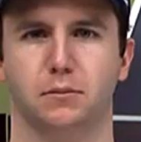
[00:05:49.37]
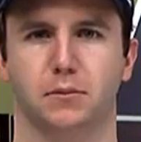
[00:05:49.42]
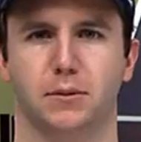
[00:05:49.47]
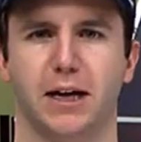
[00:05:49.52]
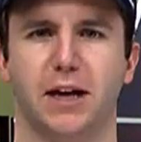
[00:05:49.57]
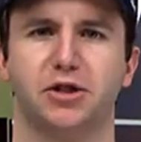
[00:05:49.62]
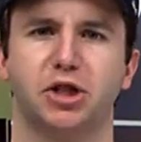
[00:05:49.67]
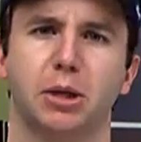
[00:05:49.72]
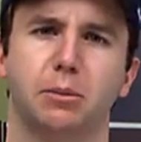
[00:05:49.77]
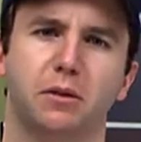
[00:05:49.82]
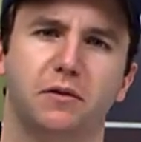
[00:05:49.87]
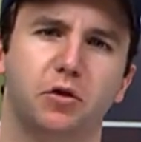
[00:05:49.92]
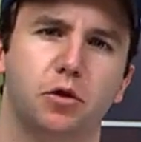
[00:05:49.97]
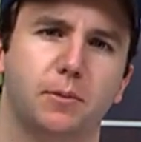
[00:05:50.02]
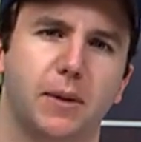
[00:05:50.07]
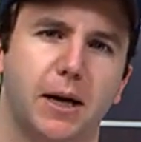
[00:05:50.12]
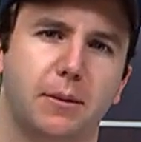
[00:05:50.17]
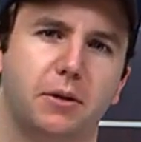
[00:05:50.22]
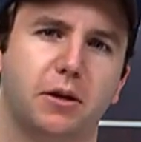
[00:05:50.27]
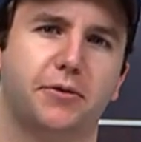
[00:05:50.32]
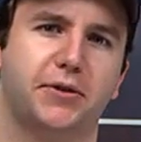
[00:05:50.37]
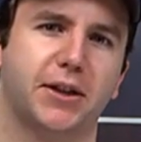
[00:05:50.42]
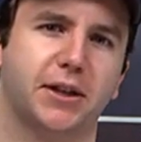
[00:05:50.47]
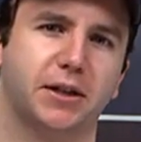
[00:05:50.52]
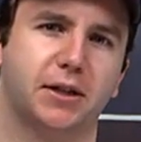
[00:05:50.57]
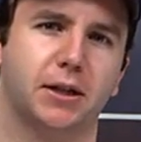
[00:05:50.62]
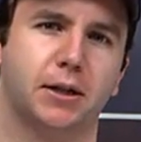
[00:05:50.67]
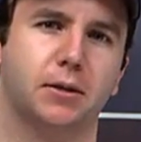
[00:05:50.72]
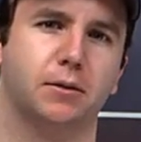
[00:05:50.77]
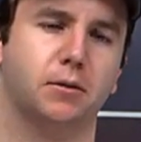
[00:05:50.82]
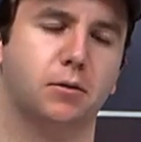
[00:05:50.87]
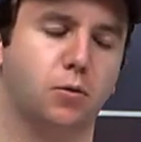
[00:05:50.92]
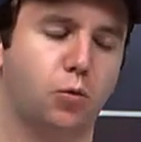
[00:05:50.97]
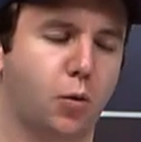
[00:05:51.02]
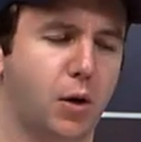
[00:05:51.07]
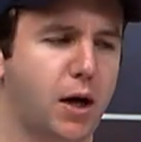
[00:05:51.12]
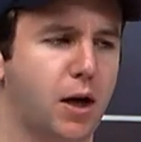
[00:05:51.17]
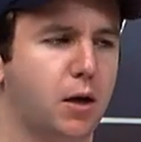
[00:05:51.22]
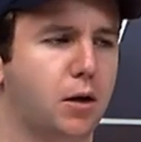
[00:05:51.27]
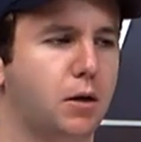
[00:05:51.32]
Now, some of you may be thinking,
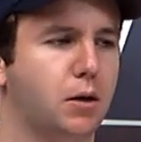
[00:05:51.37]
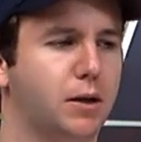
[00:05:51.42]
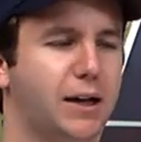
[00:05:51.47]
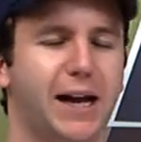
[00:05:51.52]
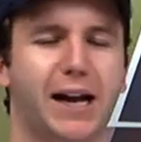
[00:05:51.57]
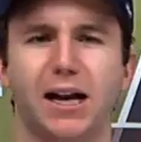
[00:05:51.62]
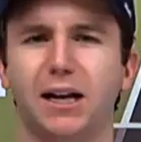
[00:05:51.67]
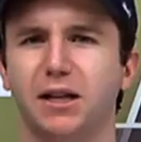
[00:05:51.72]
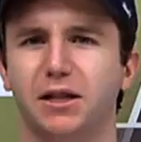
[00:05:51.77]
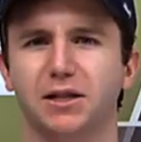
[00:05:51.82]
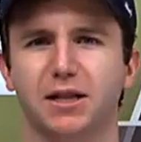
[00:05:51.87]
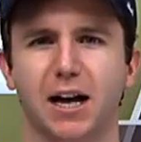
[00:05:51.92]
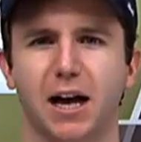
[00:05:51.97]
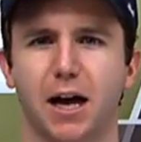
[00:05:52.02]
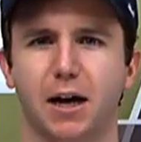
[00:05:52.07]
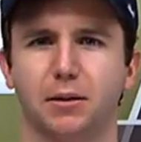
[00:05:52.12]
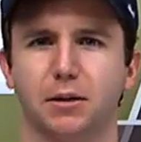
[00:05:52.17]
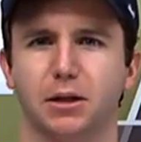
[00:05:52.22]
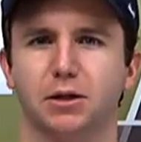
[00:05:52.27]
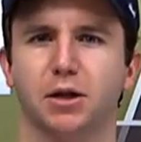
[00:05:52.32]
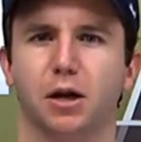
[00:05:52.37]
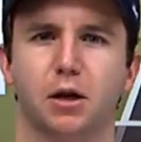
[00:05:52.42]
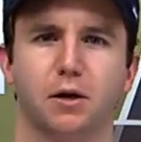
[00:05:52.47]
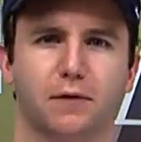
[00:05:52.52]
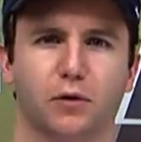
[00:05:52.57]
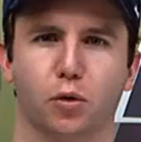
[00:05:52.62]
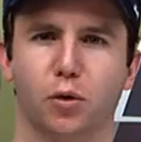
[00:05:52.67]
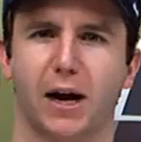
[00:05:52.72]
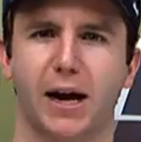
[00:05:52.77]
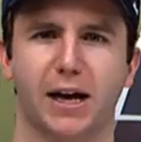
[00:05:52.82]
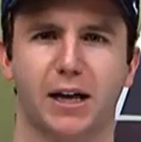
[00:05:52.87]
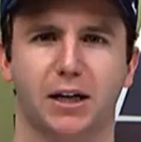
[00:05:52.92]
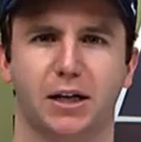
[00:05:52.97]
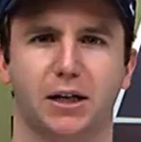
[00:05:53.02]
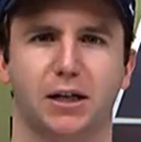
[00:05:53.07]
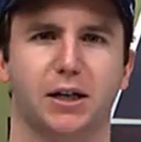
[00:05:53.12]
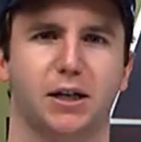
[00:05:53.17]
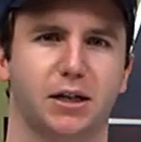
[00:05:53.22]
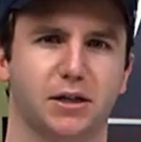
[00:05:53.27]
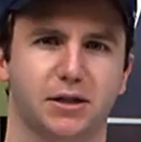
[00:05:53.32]
well, Andy's got a ton of
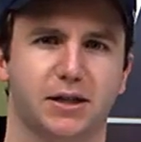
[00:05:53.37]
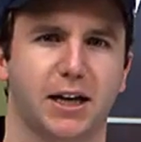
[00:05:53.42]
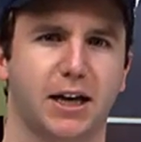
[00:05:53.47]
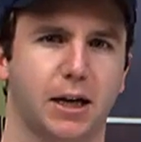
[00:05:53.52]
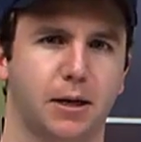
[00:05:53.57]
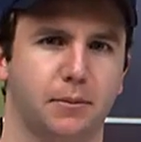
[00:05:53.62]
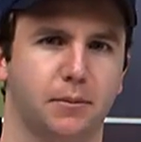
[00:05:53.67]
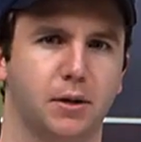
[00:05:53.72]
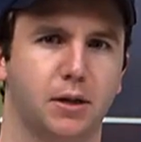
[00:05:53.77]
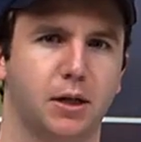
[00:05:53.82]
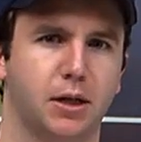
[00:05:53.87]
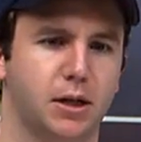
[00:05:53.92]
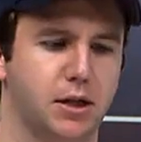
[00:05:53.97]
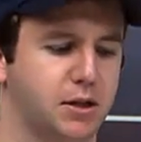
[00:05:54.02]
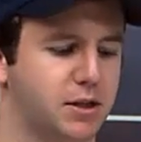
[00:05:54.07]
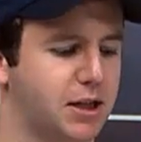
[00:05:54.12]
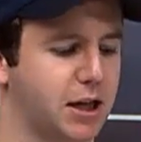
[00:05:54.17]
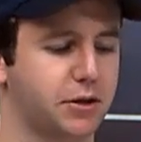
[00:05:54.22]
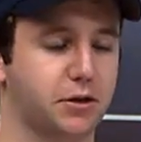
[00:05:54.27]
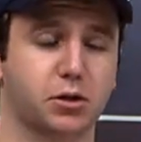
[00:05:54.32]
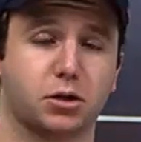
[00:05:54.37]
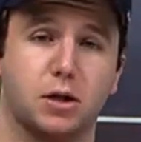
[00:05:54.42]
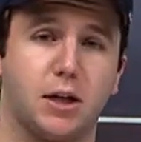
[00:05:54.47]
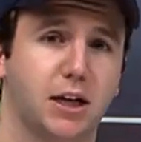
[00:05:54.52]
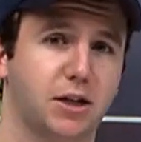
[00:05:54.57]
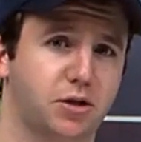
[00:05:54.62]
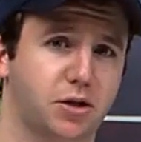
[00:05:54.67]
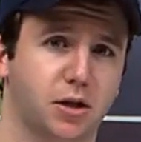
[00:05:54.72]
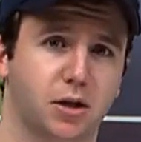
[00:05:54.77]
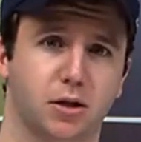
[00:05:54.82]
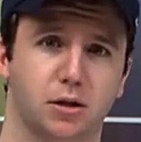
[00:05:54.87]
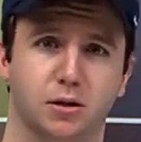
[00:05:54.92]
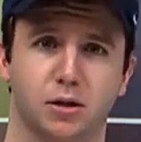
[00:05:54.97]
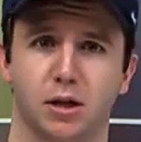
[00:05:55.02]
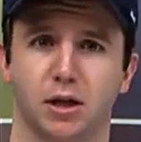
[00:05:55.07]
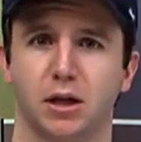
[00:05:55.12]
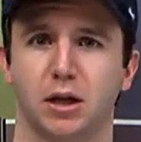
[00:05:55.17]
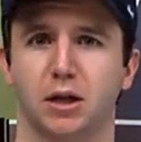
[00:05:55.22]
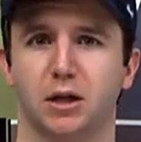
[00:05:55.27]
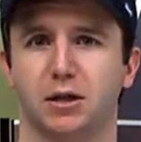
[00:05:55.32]
variety in his game. He's got the slices,
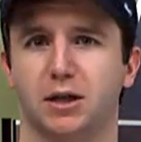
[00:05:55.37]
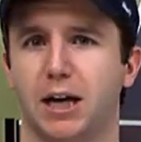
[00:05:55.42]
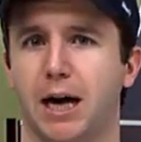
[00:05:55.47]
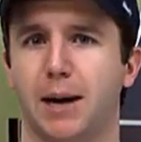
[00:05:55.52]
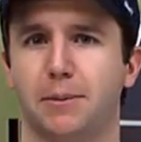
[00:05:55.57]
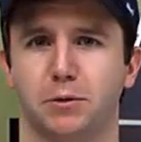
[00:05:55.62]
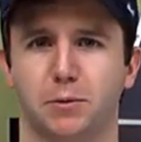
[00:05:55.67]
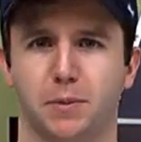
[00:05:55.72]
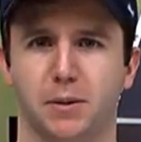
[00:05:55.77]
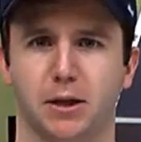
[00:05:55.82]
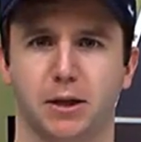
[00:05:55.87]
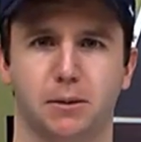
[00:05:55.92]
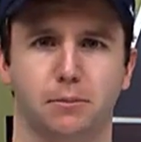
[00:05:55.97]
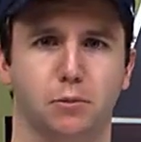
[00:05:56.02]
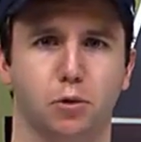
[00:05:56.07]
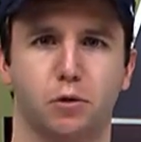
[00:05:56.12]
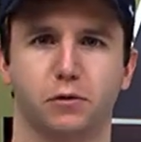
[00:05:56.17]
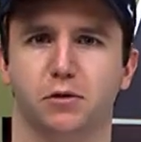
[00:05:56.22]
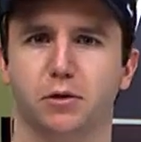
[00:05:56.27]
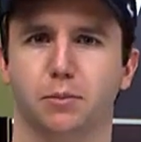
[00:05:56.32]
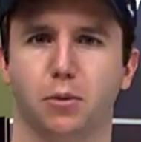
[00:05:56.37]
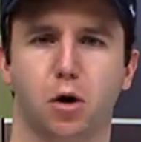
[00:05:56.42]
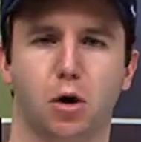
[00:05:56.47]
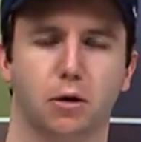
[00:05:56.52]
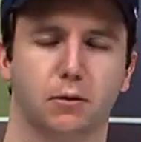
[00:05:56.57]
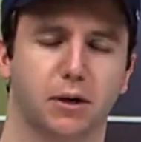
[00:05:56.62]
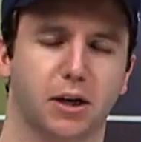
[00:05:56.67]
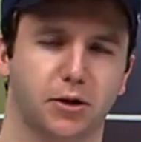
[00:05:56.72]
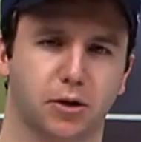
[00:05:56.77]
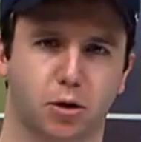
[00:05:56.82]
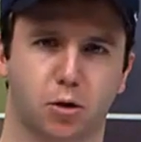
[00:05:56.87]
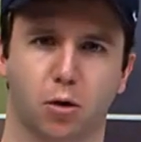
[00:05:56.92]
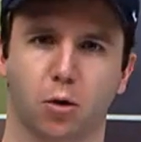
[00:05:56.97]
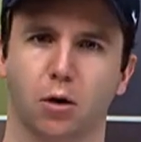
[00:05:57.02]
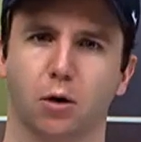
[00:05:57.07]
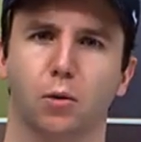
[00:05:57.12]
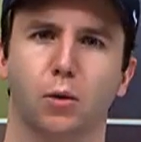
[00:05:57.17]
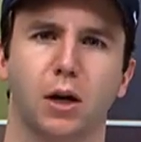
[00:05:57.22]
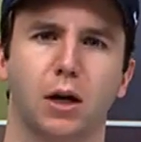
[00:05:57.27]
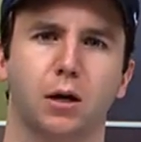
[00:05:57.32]
topspin, moves the ball around the
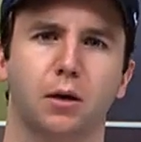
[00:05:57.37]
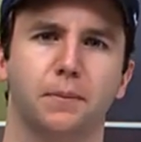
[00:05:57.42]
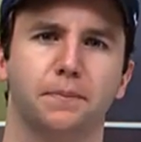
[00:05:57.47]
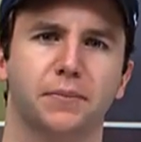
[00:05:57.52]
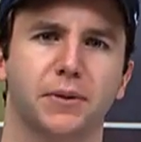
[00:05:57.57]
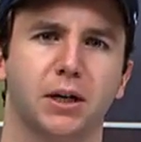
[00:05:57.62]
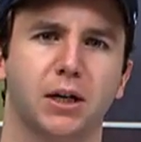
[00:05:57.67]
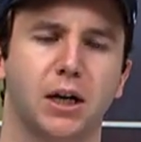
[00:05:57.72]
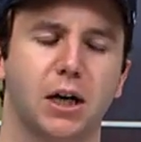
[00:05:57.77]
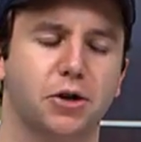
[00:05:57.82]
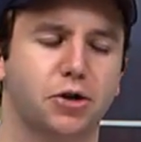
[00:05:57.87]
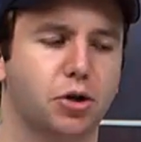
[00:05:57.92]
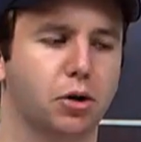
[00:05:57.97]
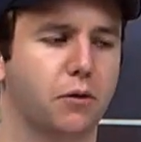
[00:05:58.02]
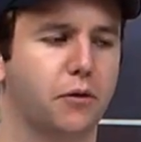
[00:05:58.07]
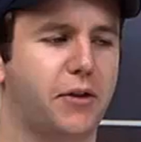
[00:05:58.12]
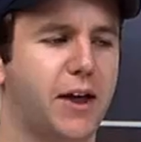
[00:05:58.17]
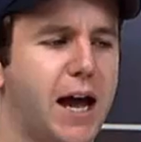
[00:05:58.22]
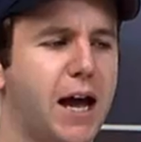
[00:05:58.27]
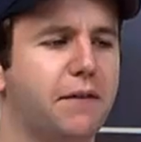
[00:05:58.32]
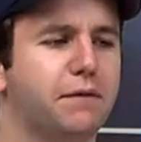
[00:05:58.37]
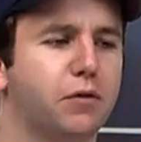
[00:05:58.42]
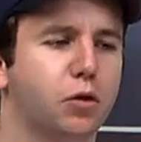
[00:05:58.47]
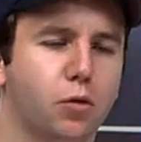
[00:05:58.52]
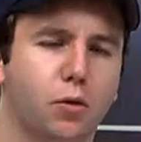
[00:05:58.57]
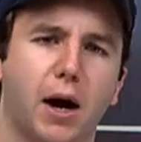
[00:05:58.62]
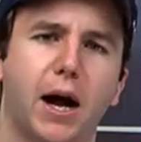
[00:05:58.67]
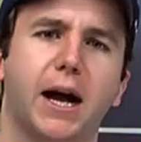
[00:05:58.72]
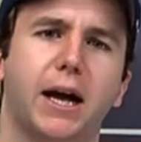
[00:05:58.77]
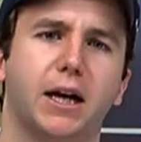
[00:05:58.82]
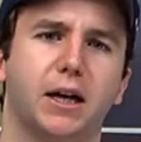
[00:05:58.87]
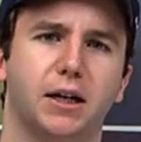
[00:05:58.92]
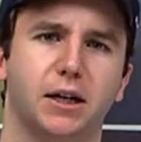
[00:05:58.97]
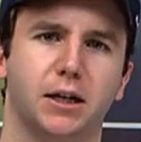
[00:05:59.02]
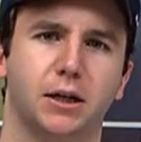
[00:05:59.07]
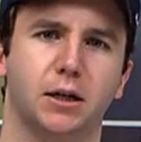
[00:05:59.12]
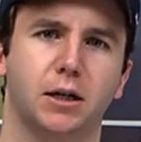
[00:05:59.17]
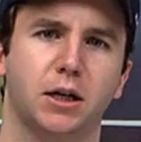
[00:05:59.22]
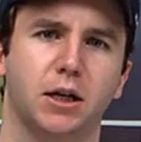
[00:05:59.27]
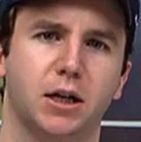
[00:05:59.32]
court well. So that
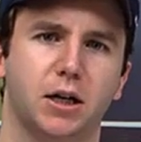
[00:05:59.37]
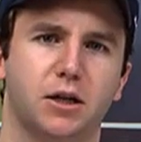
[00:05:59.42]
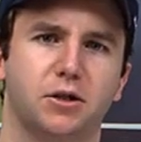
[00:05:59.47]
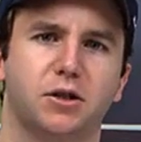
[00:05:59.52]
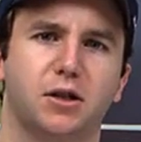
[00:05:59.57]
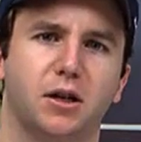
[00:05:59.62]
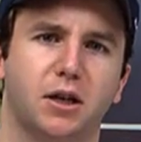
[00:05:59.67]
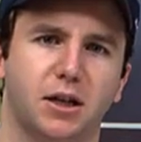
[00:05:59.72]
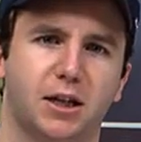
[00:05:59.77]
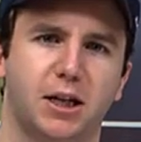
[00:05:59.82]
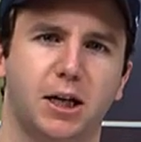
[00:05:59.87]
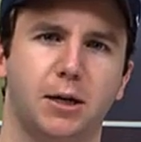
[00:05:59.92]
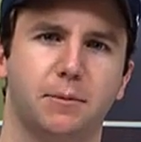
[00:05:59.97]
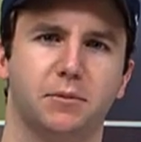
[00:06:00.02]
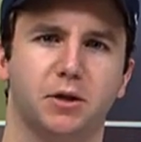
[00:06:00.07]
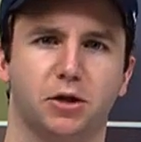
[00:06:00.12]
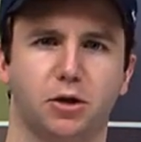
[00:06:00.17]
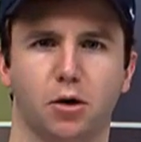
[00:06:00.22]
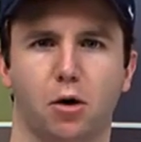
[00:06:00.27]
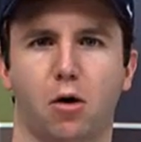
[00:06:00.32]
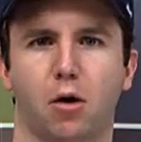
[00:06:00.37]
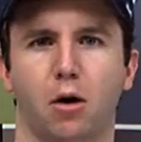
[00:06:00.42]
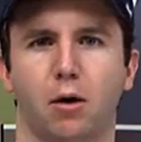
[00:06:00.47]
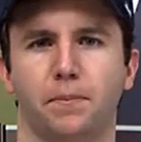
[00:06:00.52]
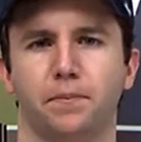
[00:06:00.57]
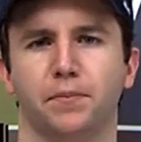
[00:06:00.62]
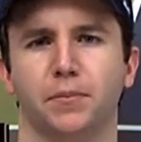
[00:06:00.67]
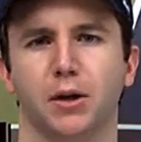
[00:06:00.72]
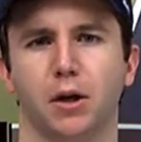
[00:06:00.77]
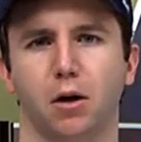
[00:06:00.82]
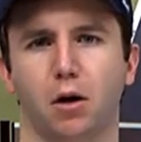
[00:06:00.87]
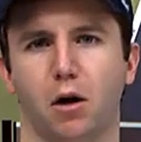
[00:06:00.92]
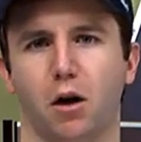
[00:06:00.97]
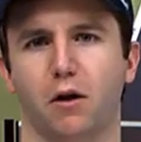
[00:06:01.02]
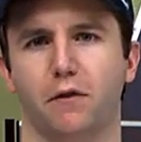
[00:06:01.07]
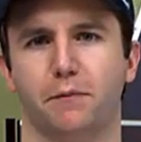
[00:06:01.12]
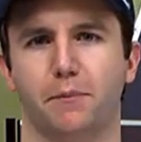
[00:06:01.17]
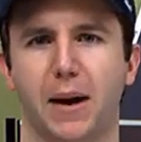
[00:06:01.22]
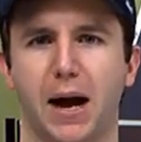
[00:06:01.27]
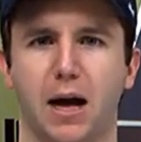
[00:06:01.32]
variety is going to keep Nadal
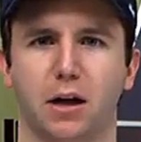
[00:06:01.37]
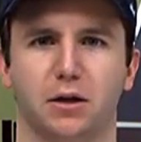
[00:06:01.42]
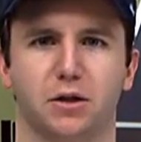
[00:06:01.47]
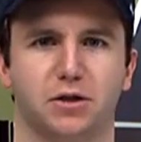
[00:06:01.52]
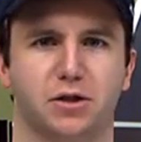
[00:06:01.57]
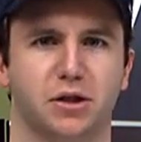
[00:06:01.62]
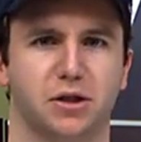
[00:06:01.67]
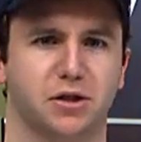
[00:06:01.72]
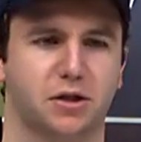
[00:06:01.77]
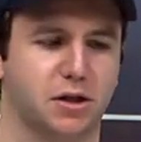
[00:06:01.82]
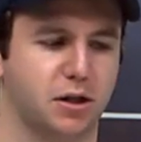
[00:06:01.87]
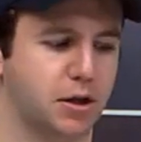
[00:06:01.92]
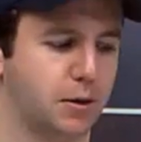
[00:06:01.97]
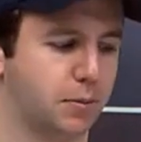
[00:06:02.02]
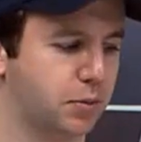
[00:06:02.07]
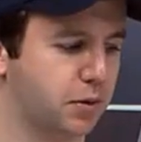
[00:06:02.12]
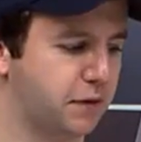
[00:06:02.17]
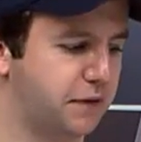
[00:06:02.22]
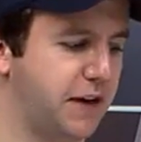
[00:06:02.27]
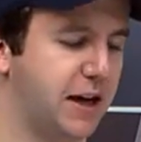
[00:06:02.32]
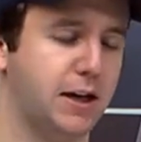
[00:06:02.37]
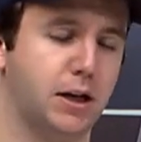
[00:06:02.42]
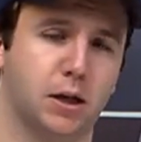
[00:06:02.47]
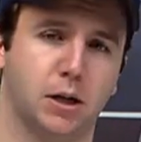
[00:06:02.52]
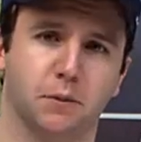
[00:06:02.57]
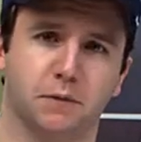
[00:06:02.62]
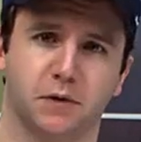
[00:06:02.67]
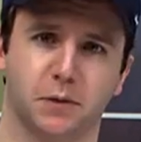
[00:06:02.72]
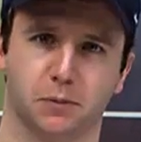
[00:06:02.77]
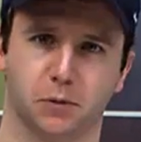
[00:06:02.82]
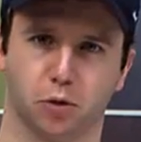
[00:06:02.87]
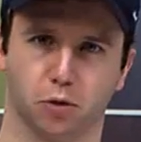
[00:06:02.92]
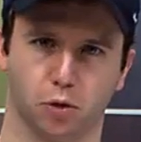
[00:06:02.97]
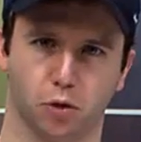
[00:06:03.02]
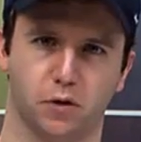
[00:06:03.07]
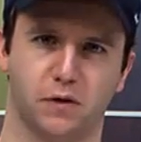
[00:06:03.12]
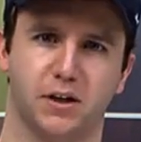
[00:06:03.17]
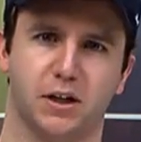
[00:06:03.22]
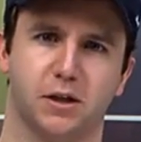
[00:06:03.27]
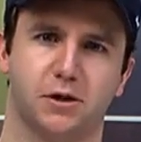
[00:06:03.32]
off balance. It's going to prevent him from
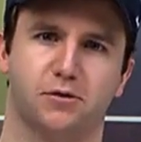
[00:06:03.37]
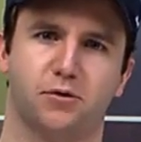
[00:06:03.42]
grooving his